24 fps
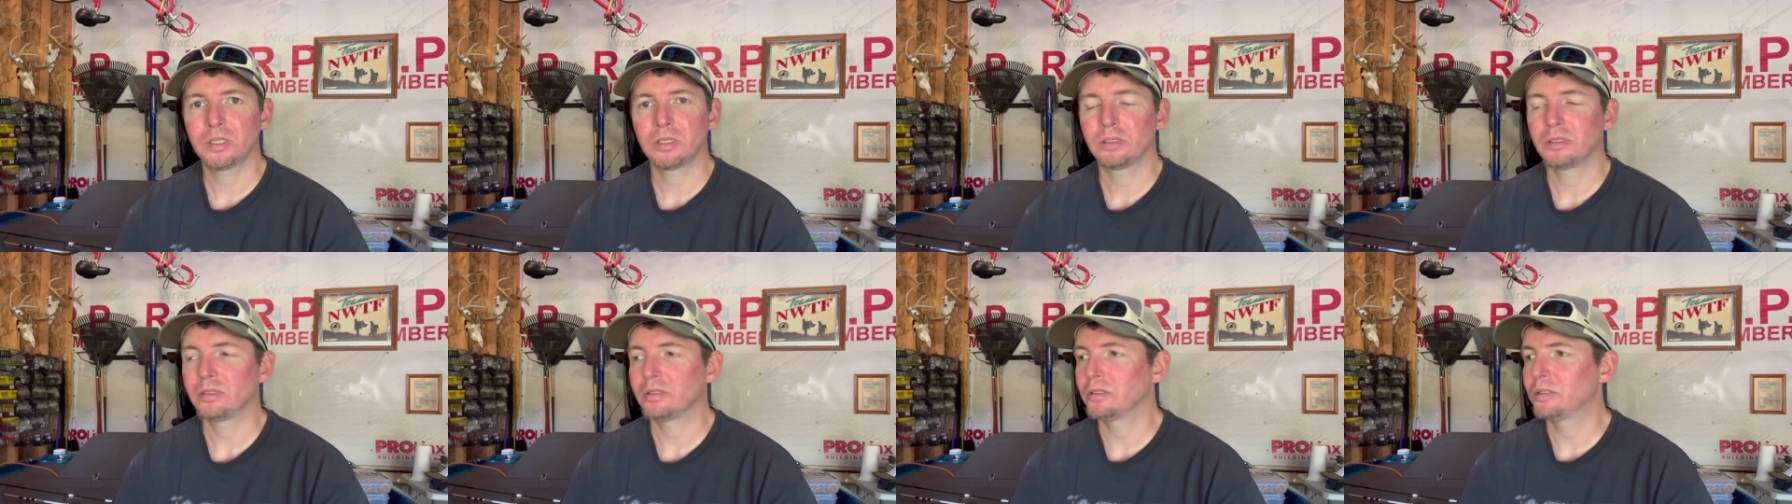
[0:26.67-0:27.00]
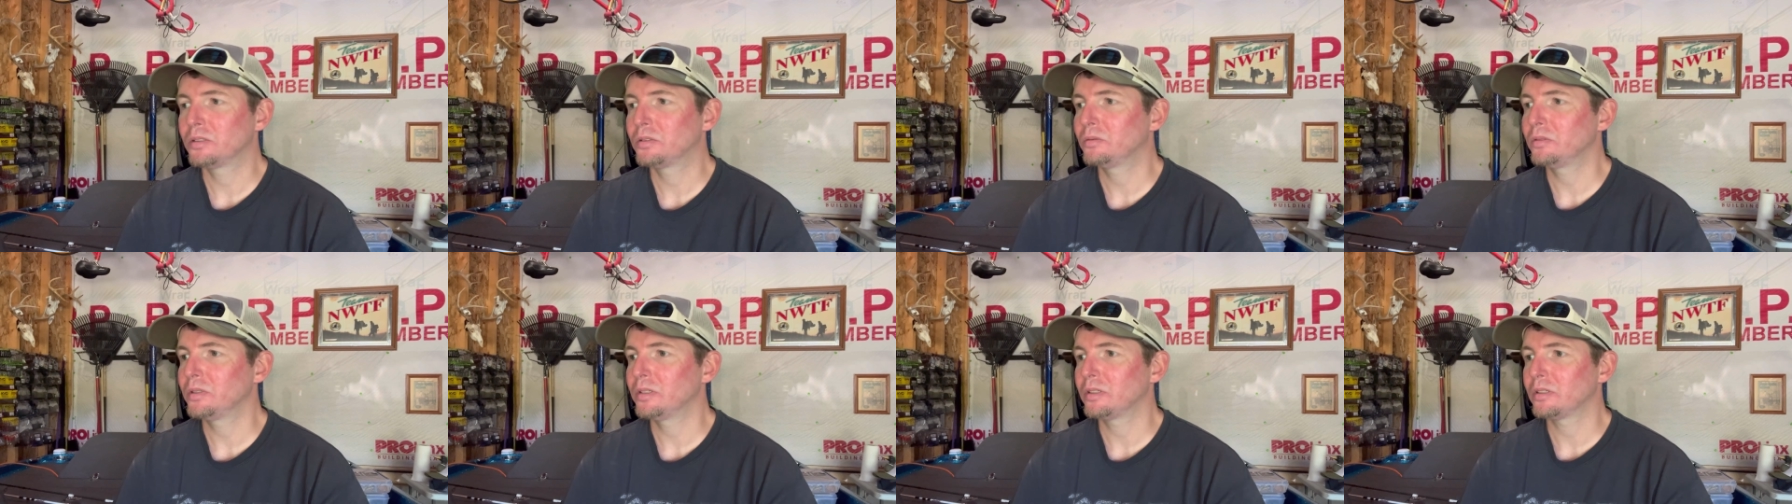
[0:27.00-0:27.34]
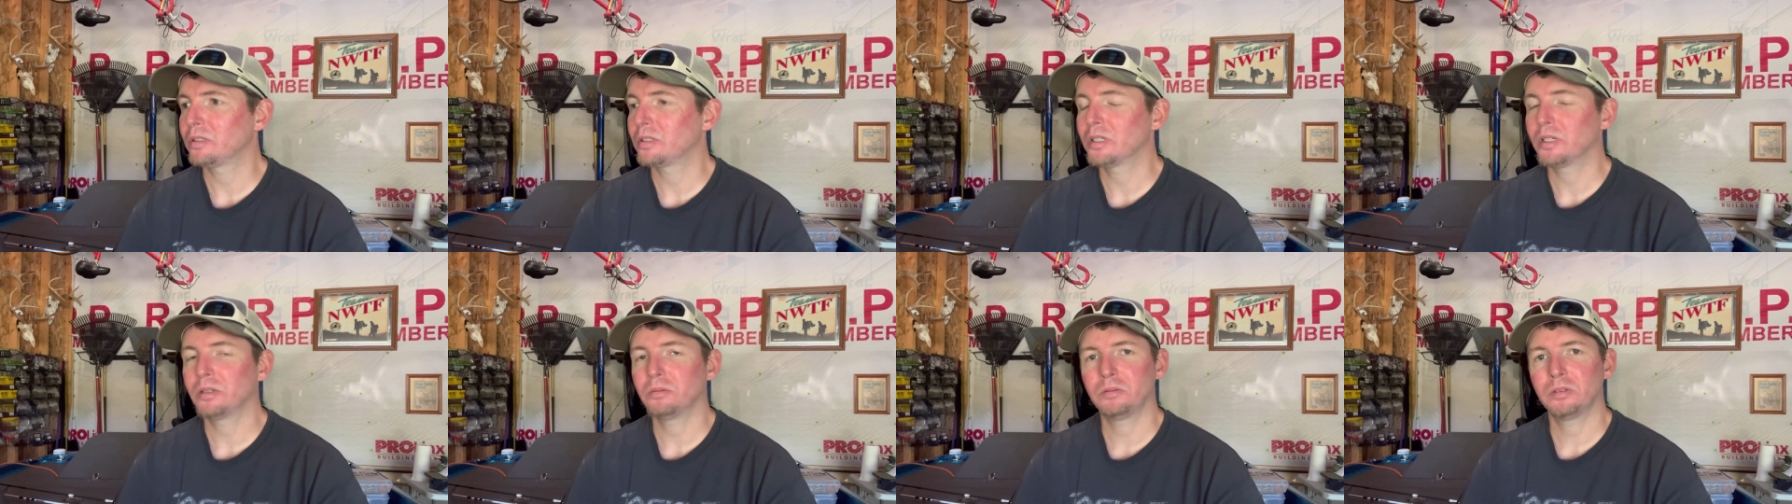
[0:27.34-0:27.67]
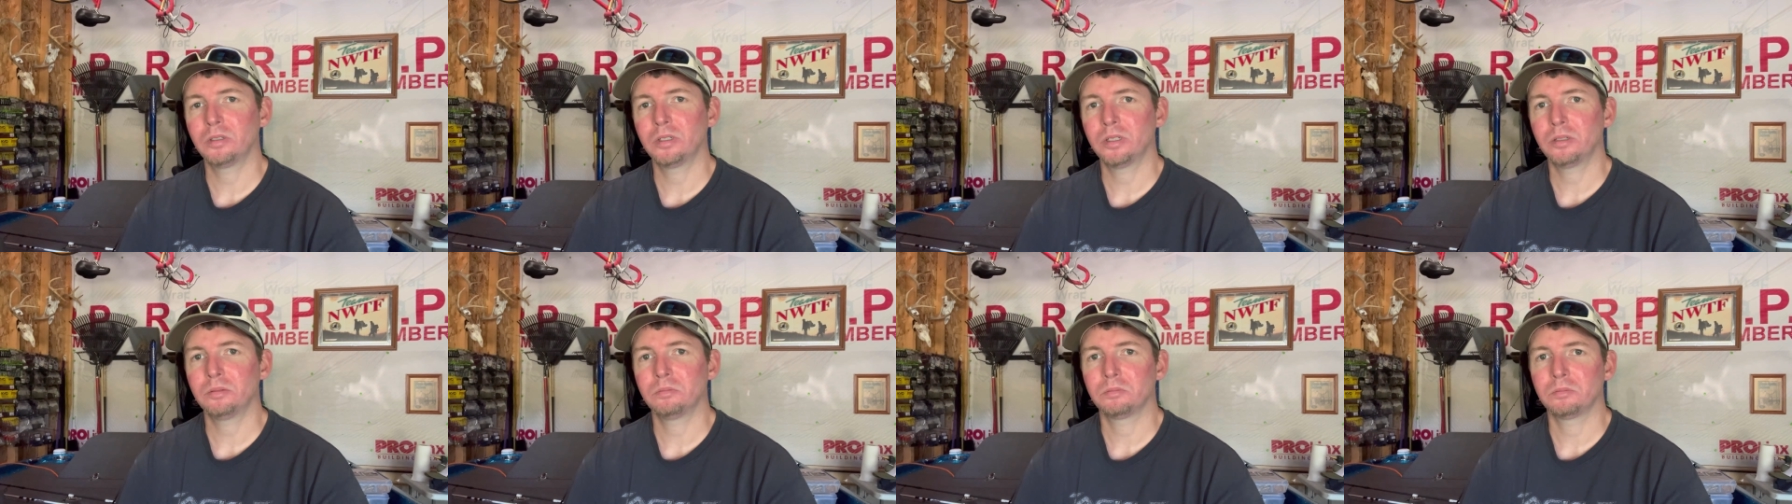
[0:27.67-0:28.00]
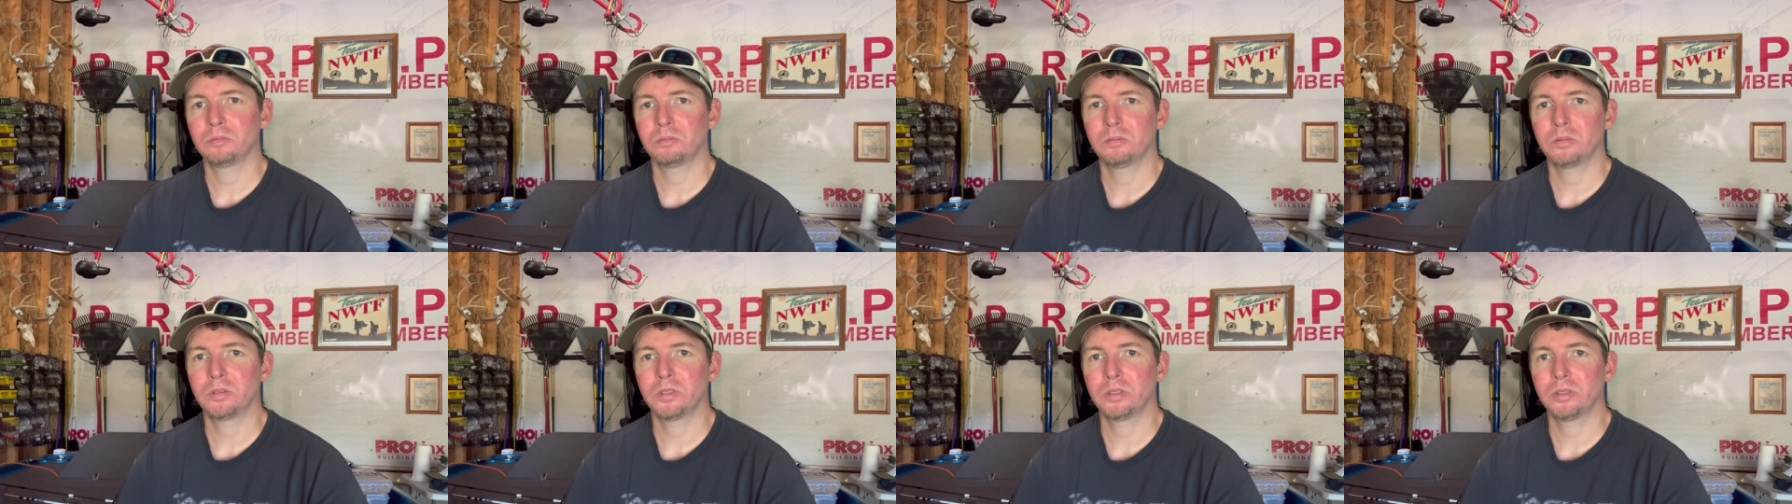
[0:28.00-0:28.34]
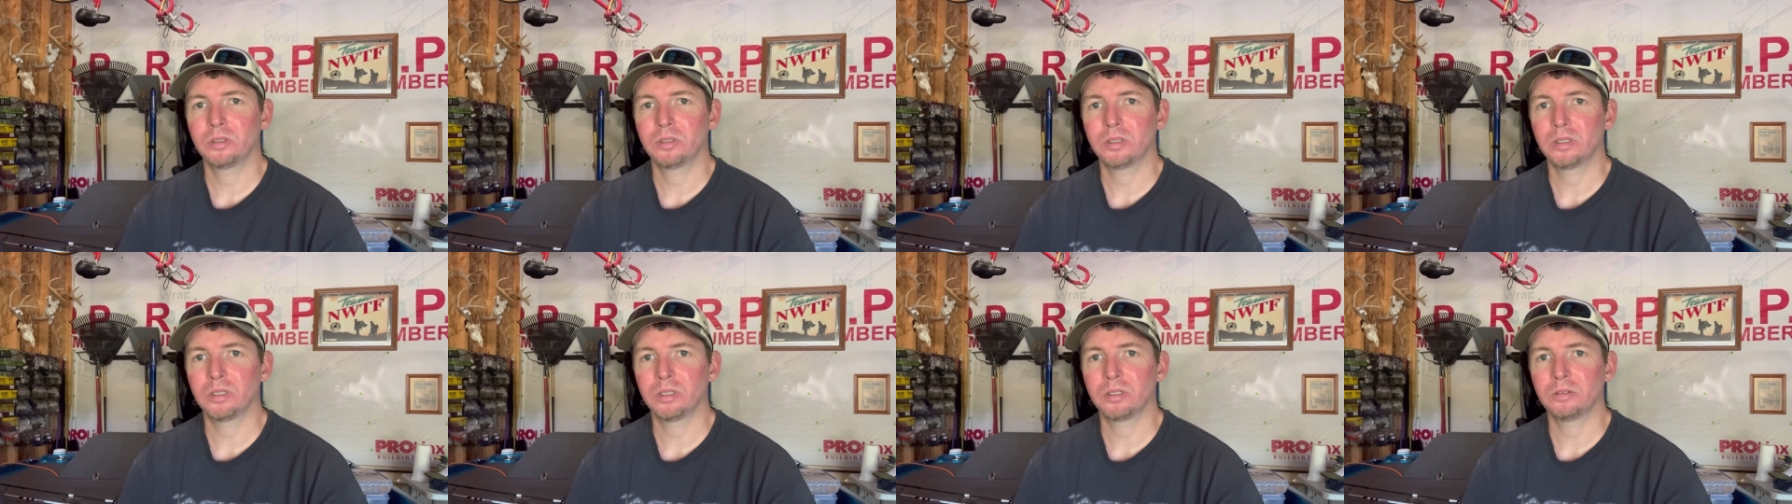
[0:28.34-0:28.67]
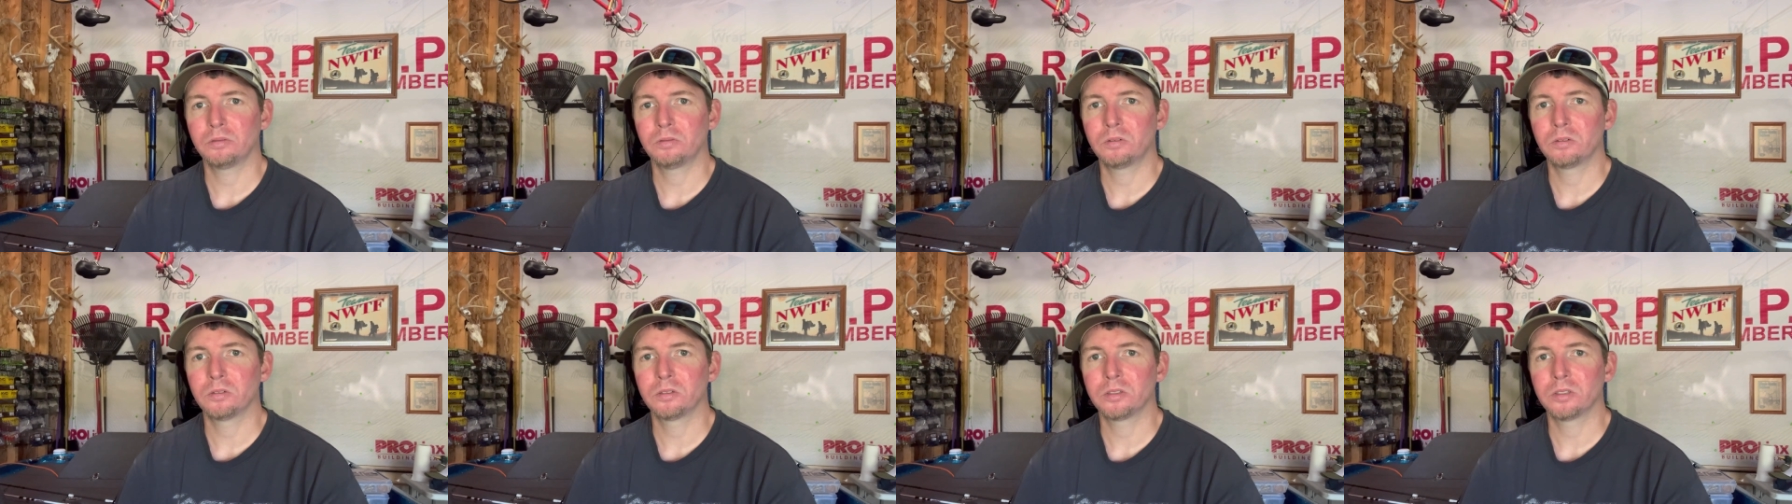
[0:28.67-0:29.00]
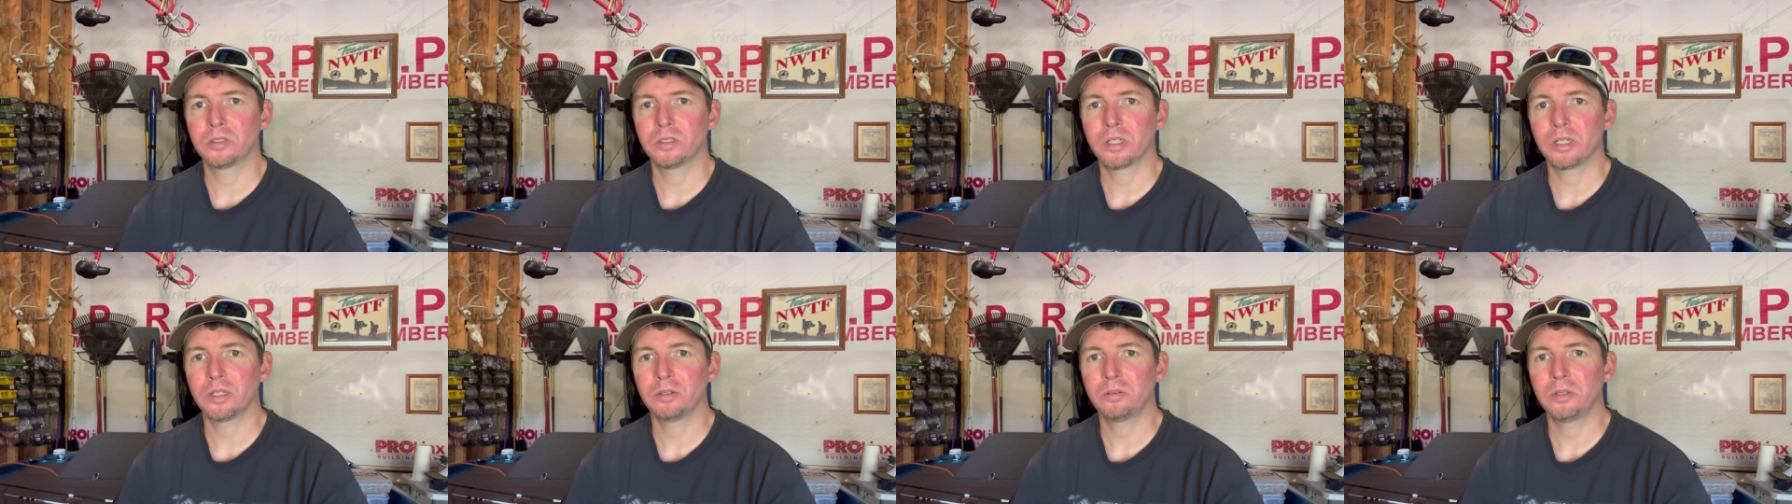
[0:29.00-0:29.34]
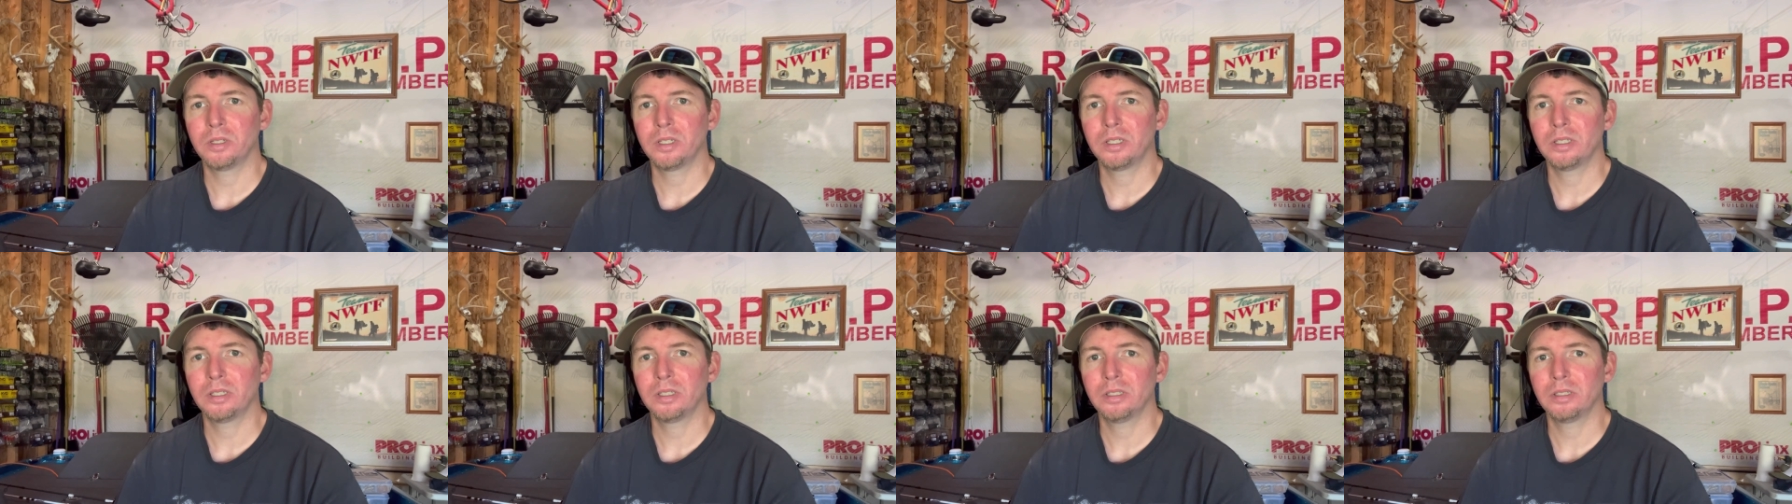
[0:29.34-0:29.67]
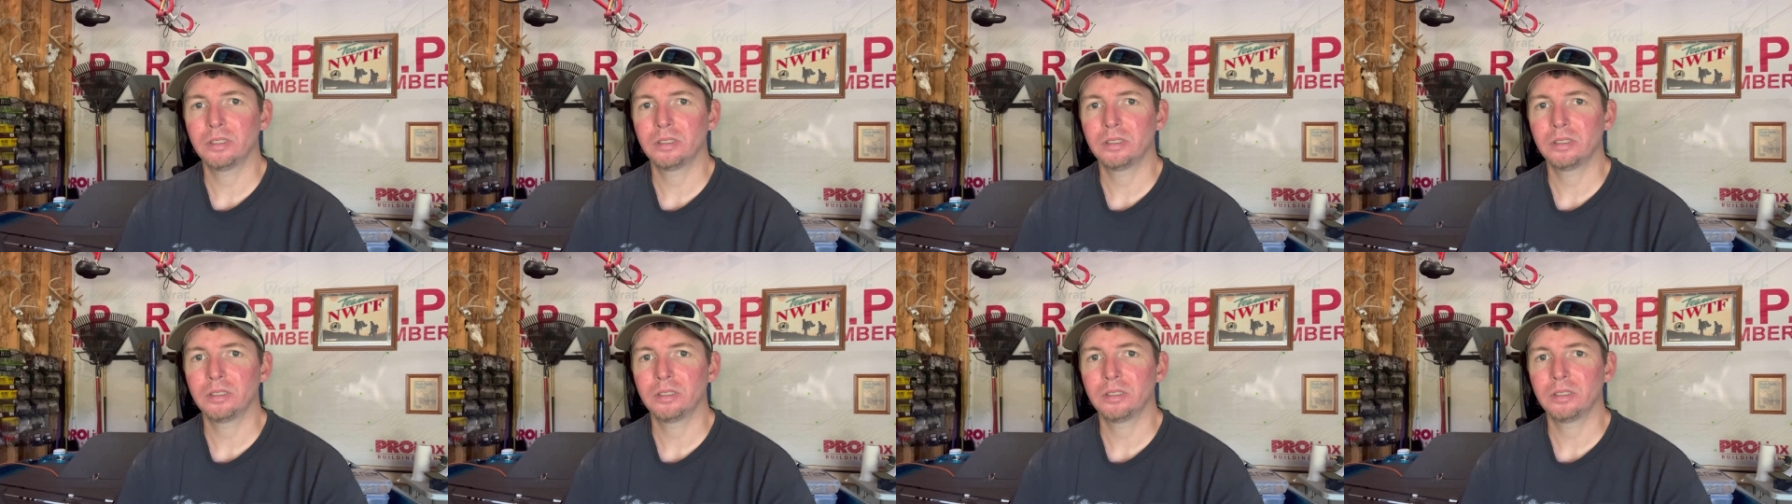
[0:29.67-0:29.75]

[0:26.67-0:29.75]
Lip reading: this week coming up, this 4th of July weekend.